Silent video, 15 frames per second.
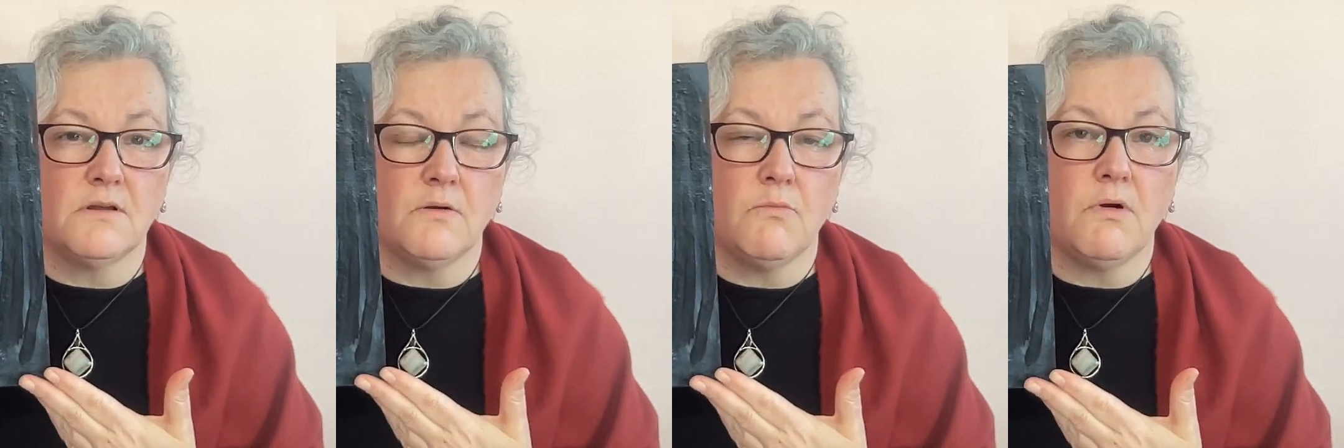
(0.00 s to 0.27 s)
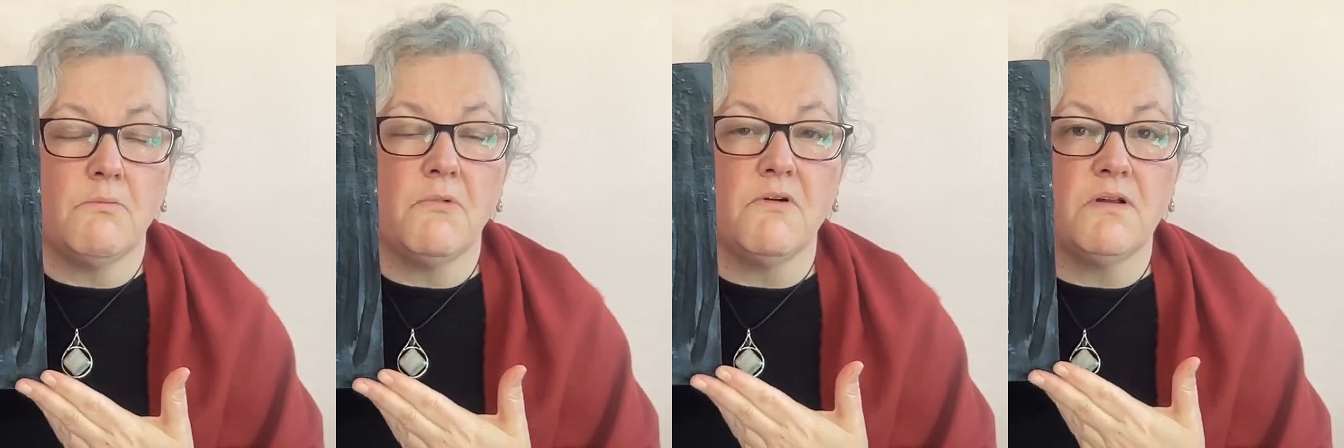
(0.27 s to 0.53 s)

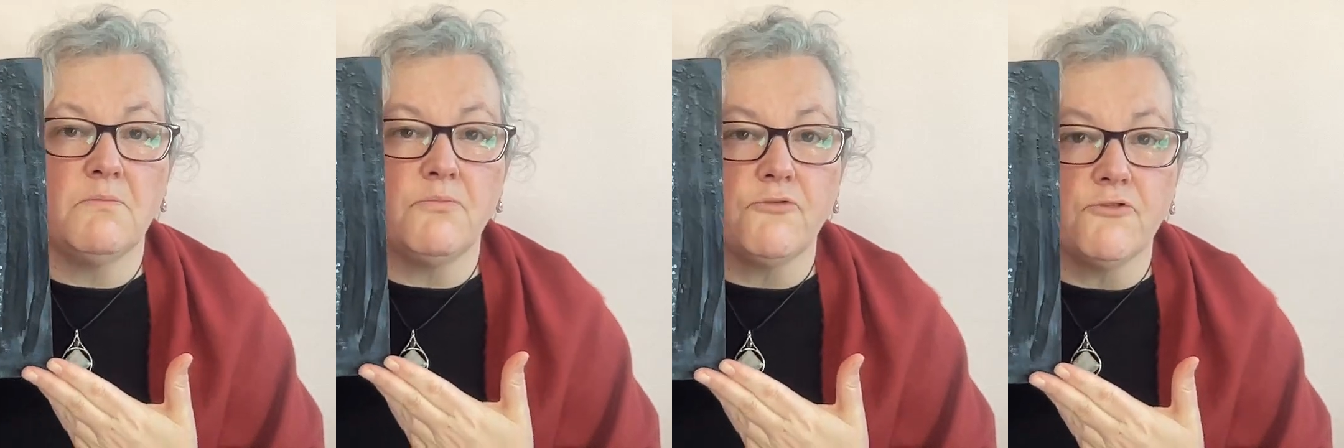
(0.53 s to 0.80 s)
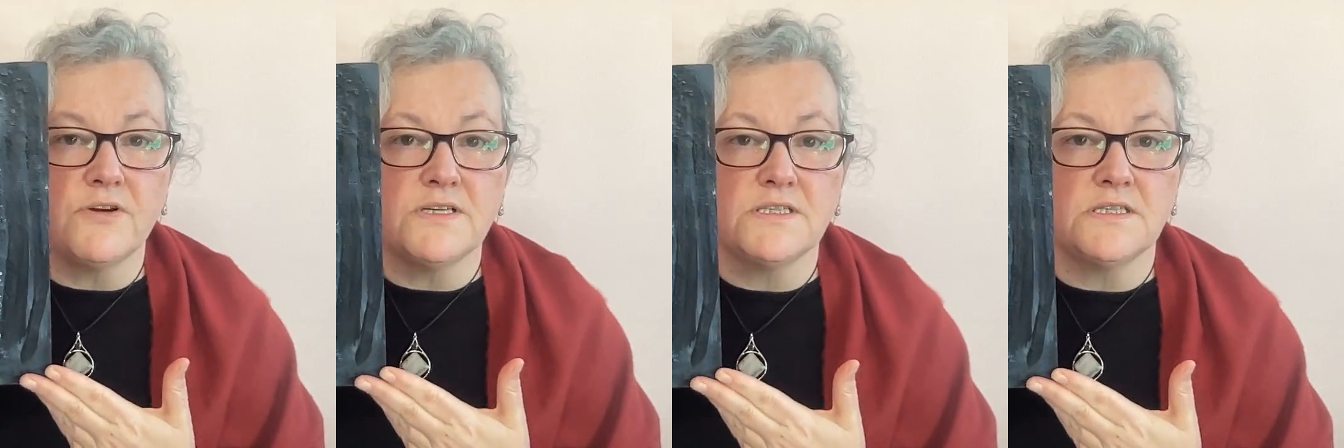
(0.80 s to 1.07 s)
when we're
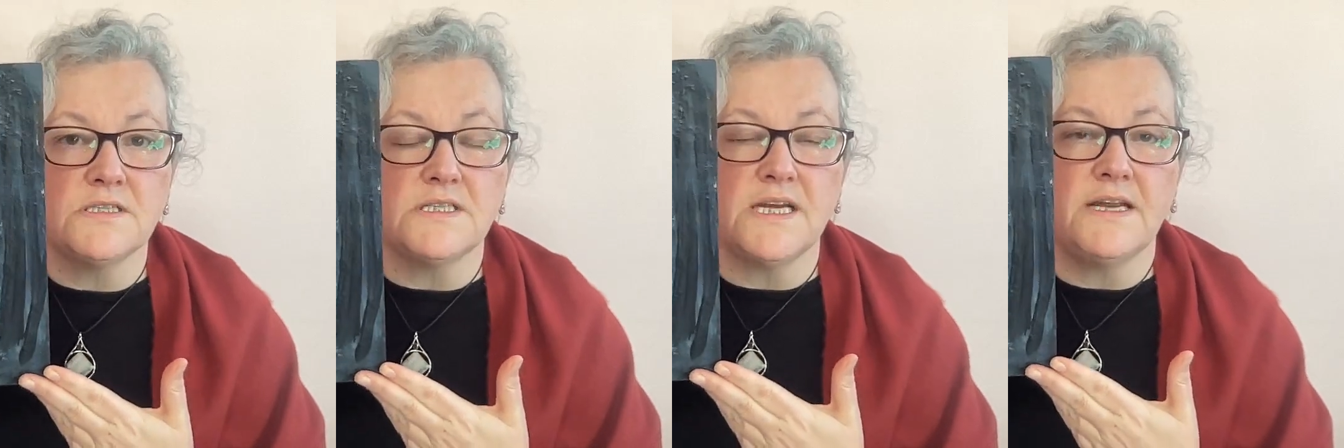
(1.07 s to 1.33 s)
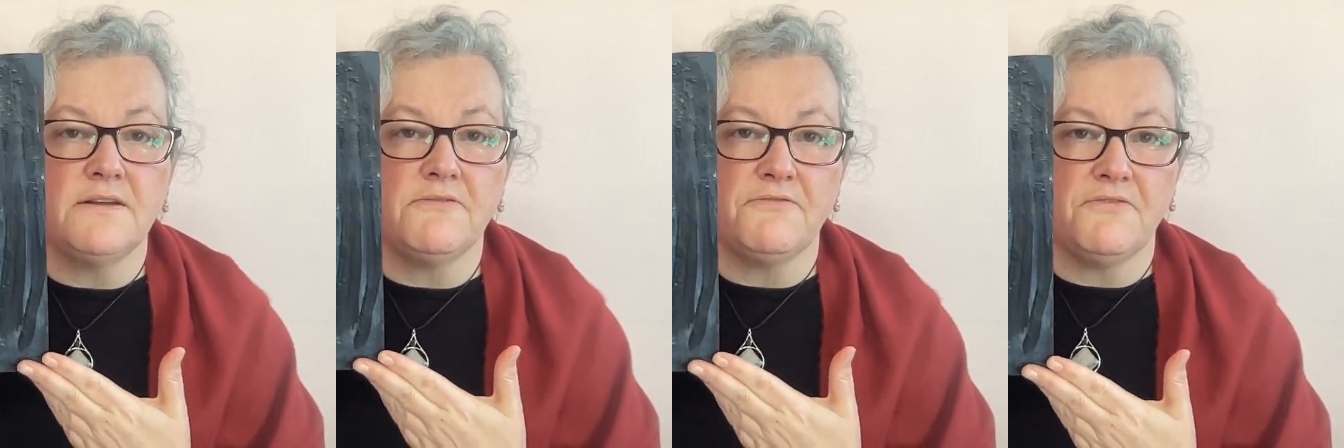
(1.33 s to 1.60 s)
imprisoned
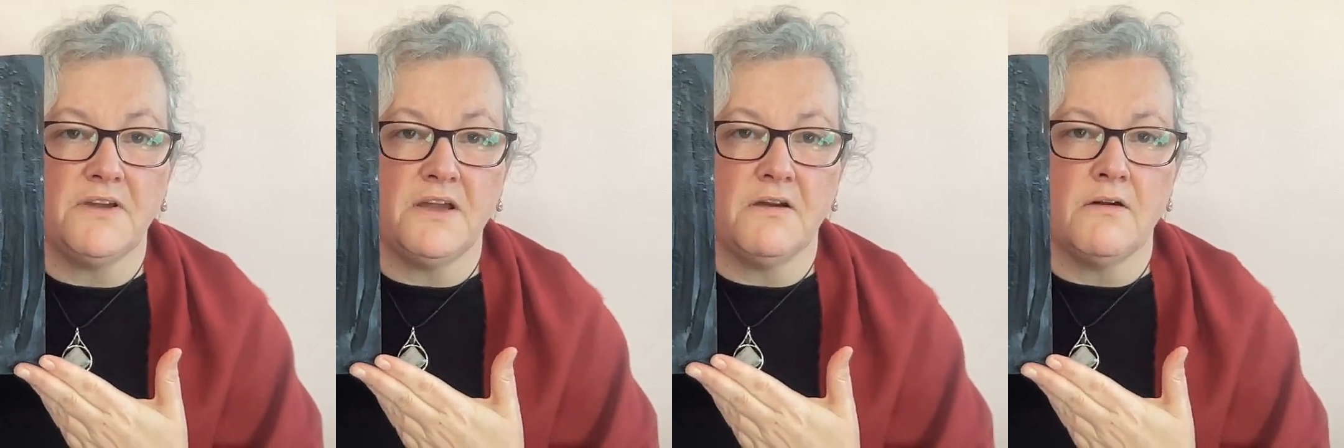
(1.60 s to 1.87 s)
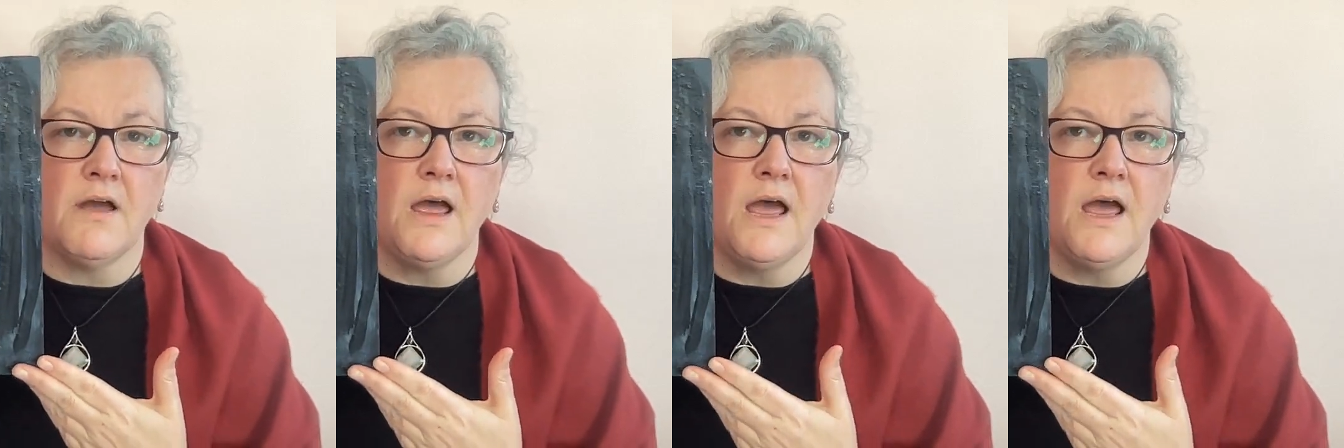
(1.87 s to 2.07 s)
in a fear.